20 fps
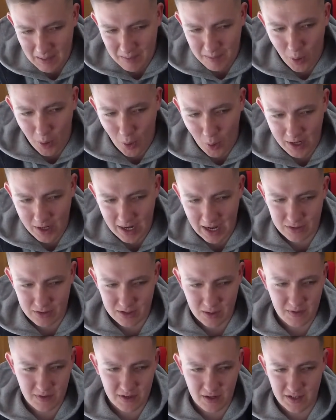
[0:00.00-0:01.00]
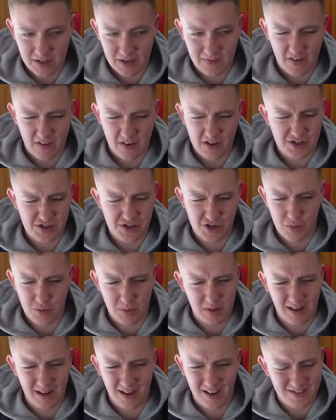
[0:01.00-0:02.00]
point out something I did very
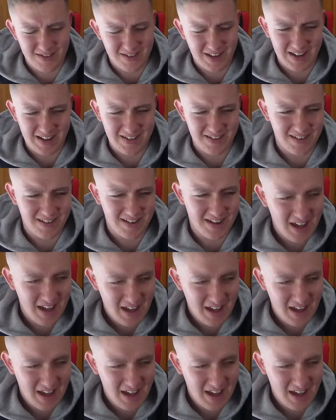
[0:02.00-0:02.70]
stupid last season.